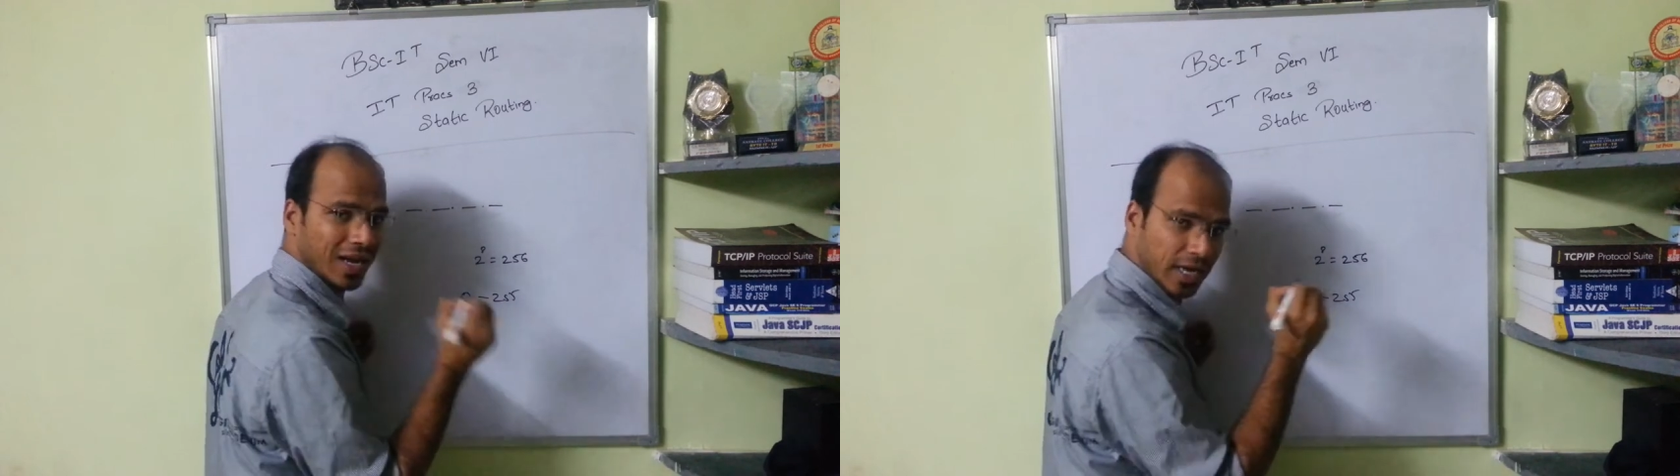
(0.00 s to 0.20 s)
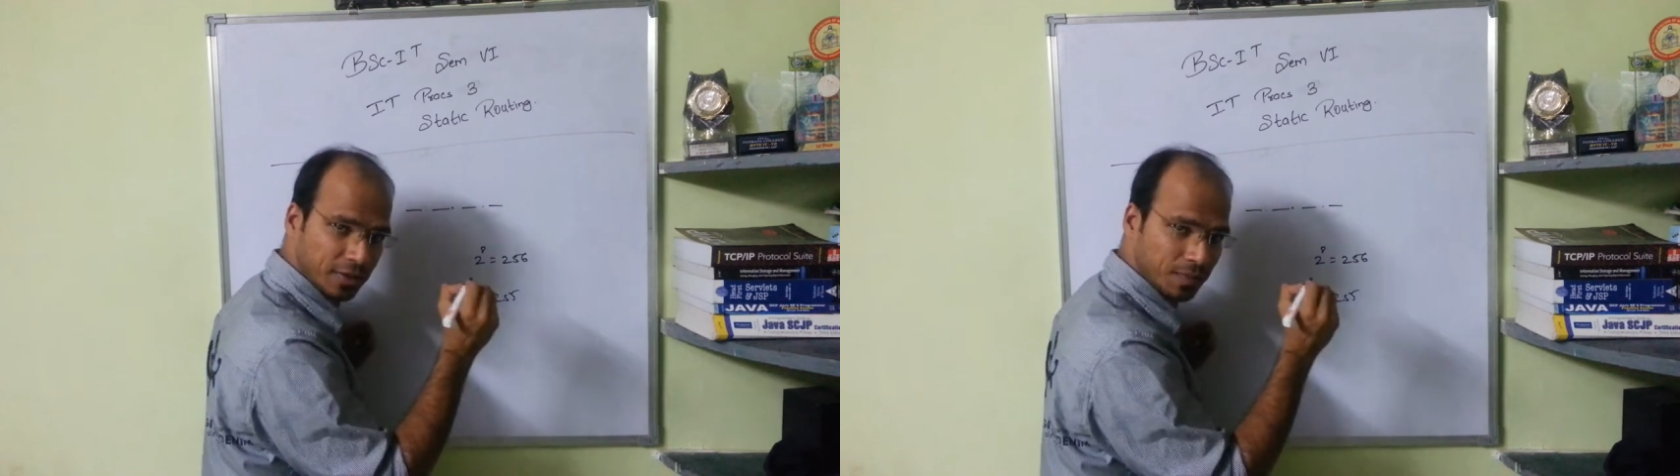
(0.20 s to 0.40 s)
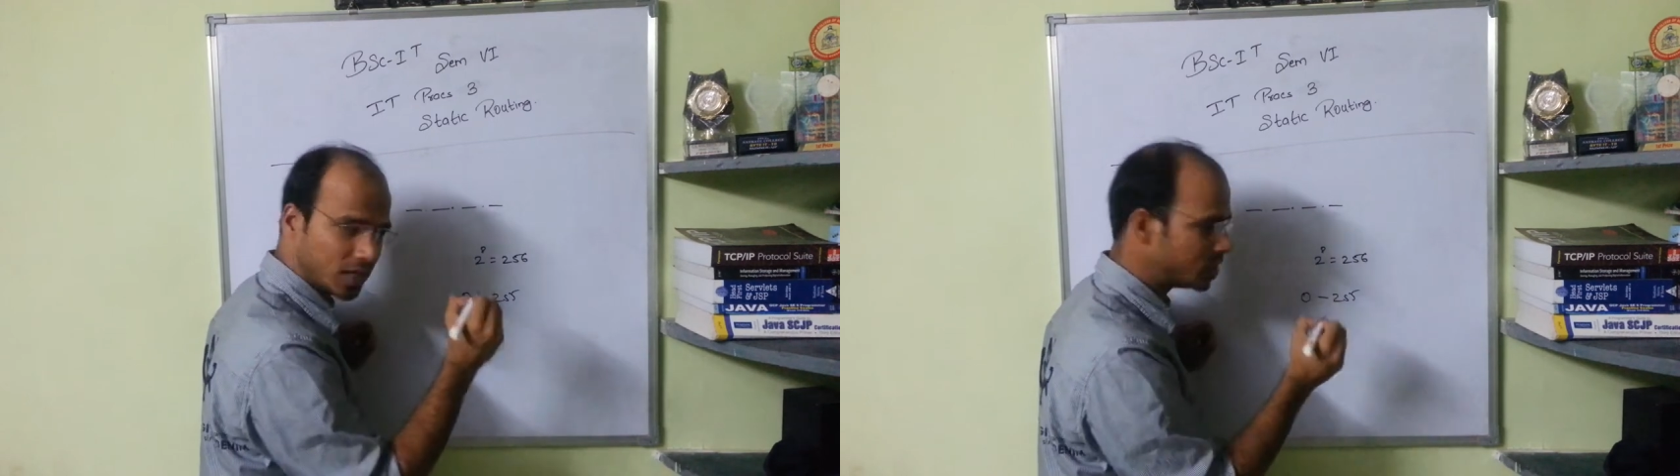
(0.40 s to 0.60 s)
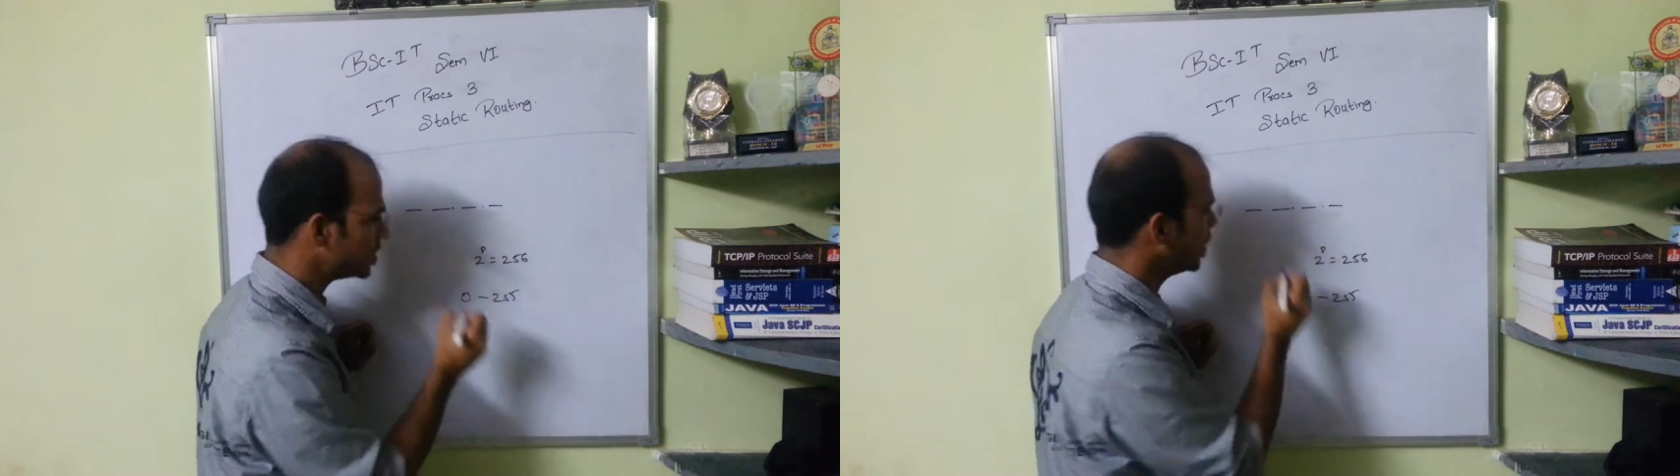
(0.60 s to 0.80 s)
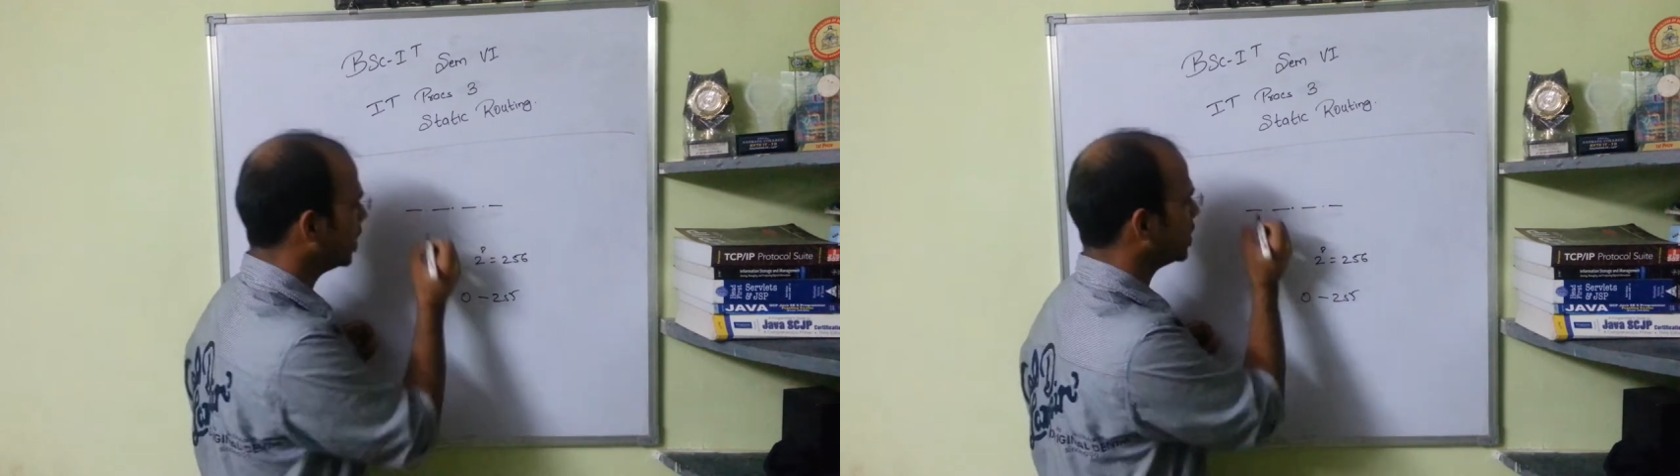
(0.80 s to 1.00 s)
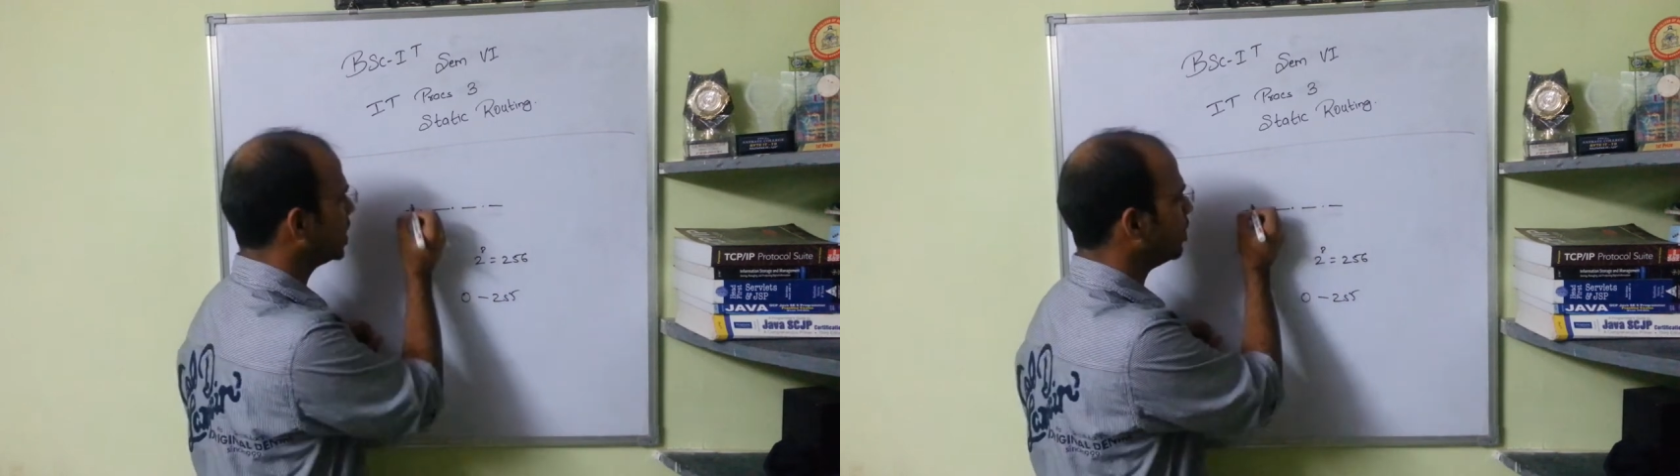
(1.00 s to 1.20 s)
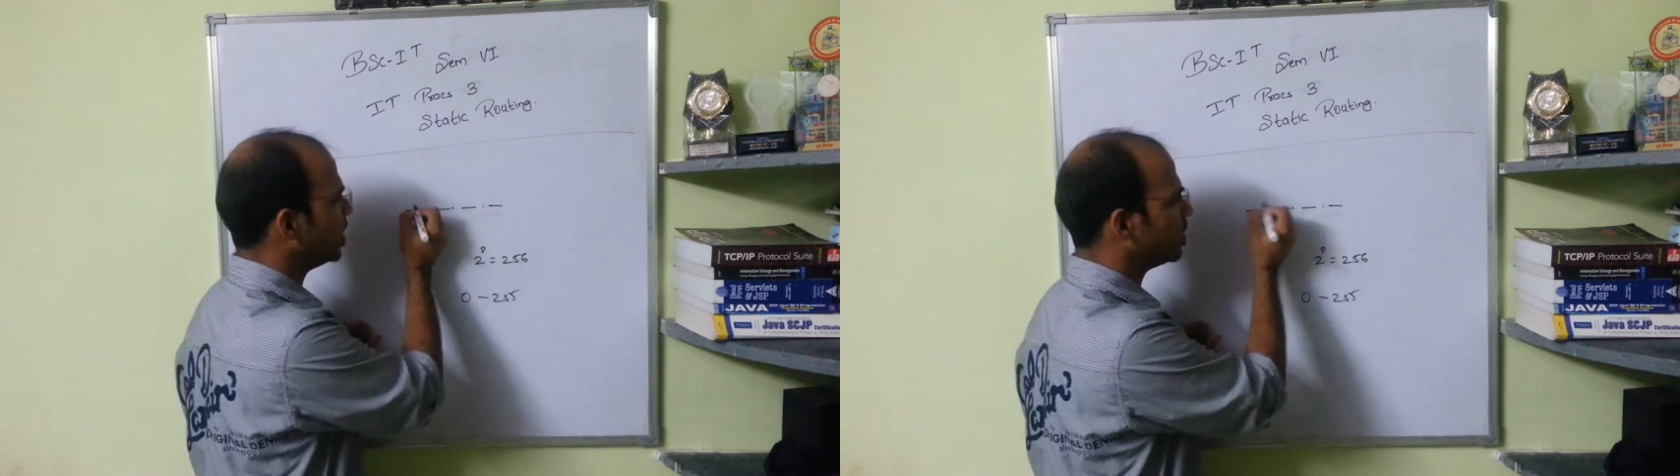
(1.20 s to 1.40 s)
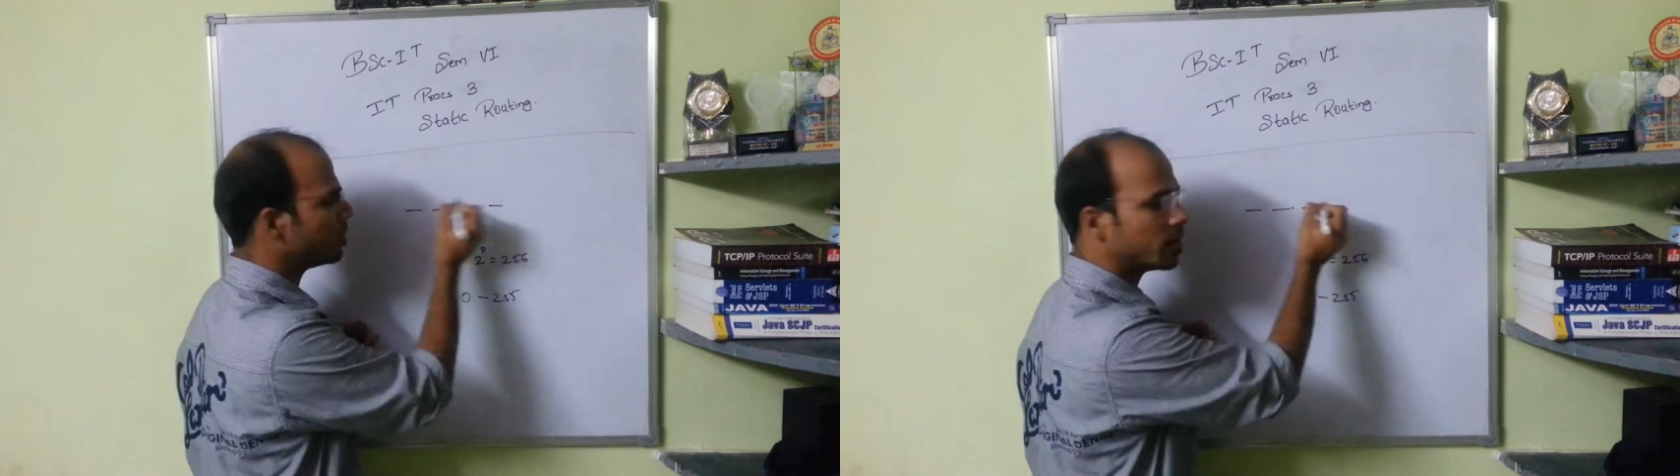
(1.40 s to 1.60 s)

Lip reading: It means the minimum